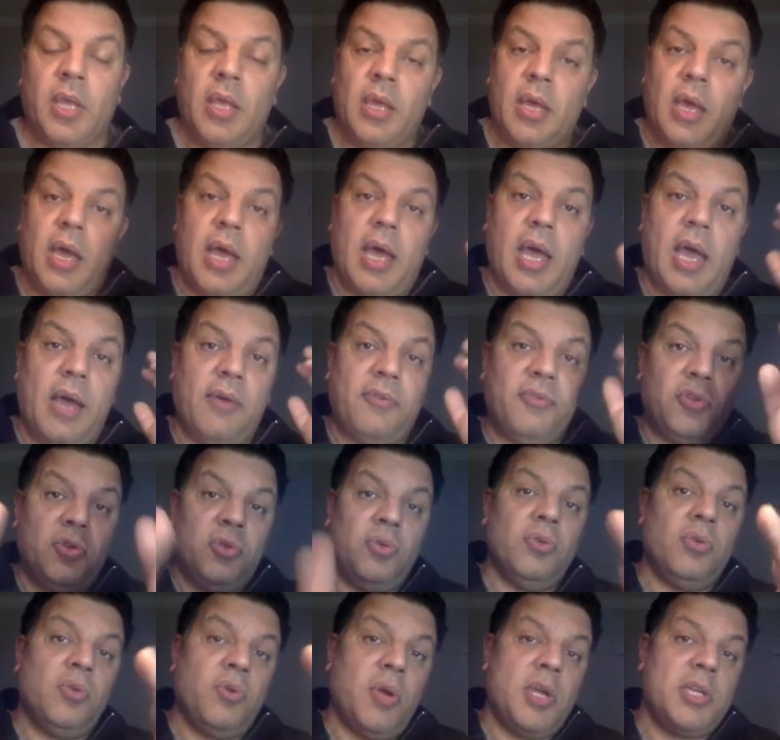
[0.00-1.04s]
I have
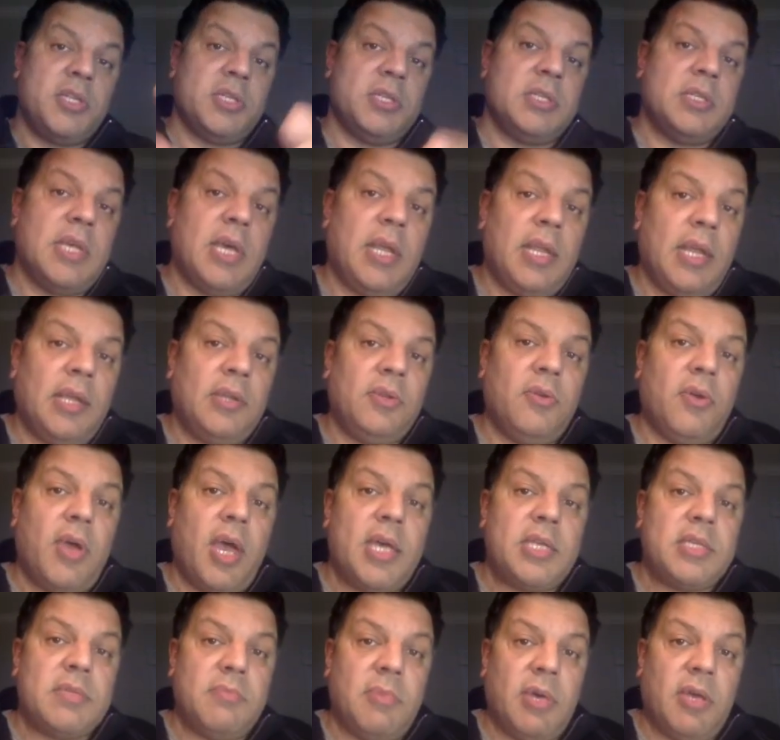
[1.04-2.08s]
two questions I'd like to
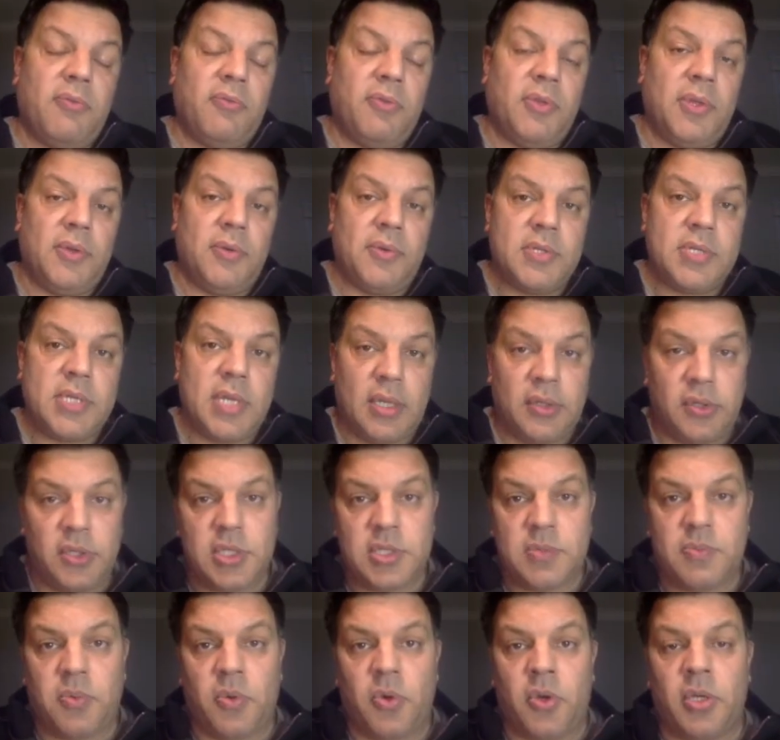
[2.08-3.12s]
ask my viewers at
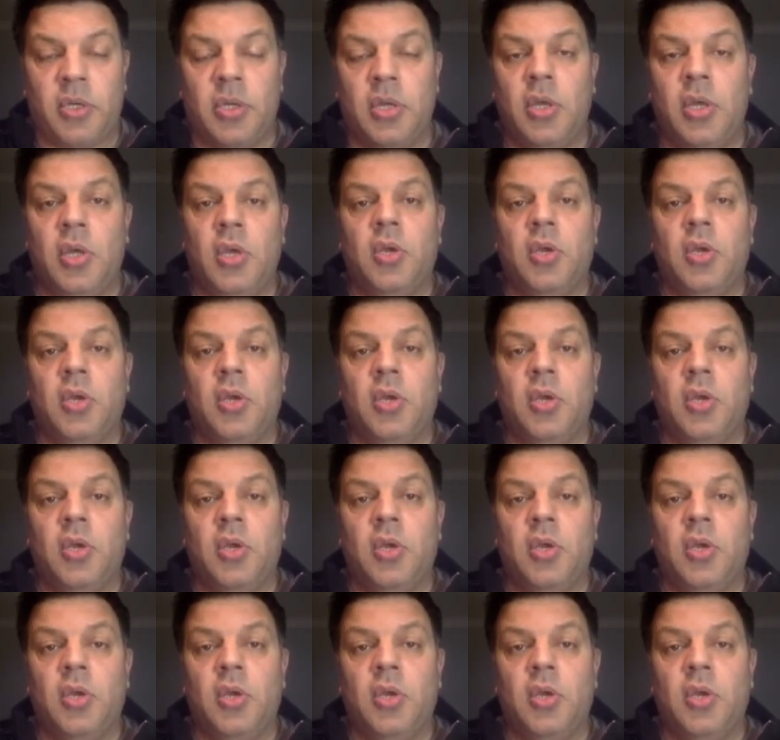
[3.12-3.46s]
this point.